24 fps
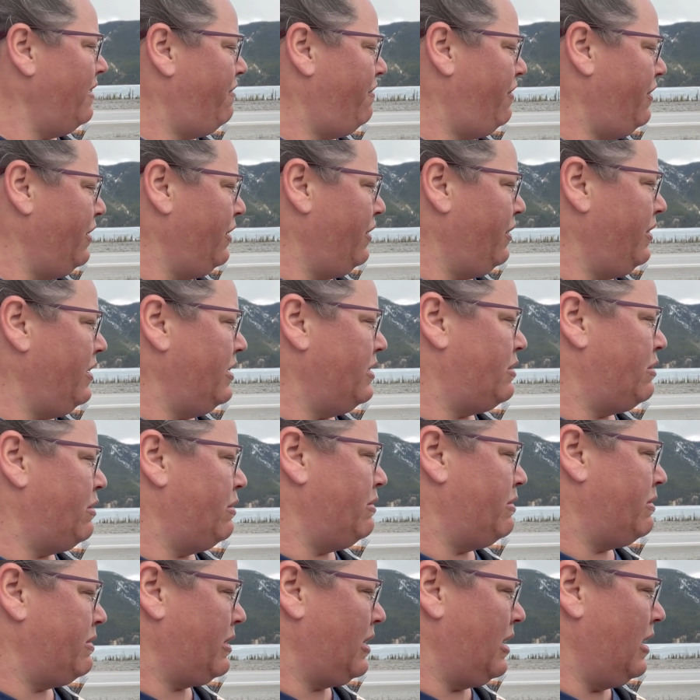fuel, this
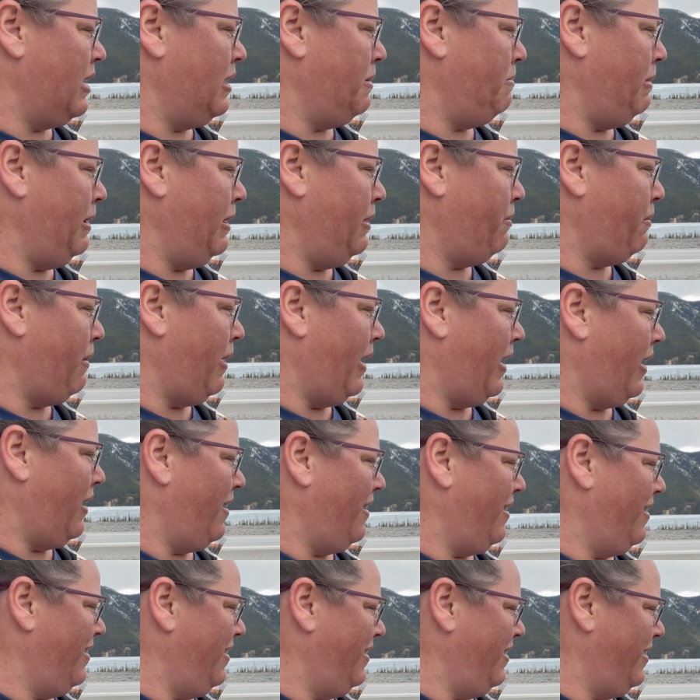was going to be where.
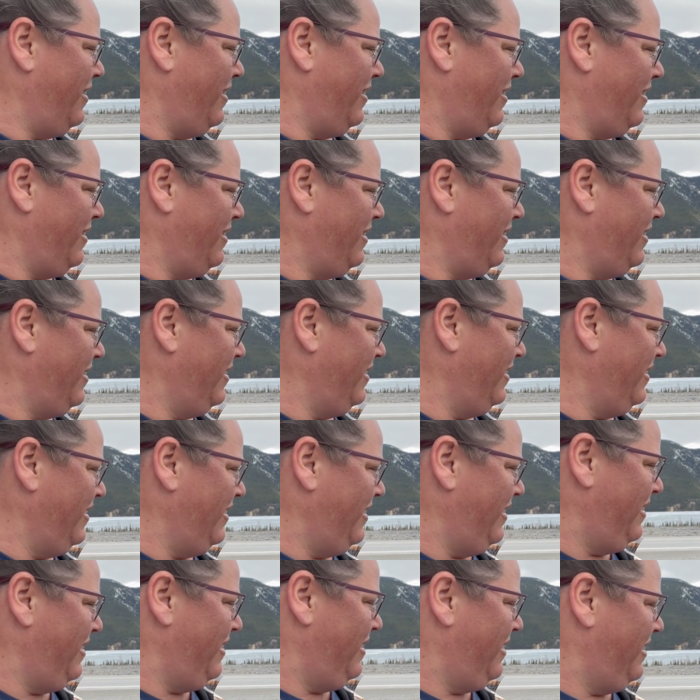Where and, and
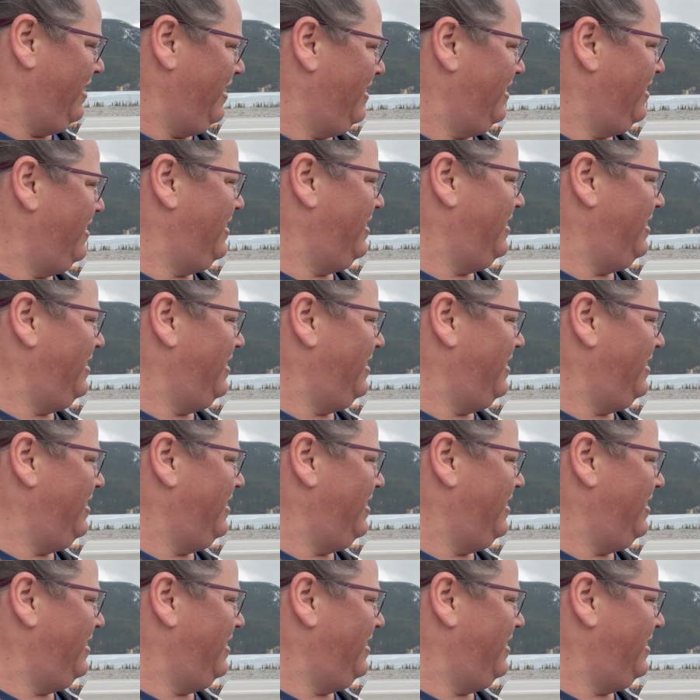this is where it was.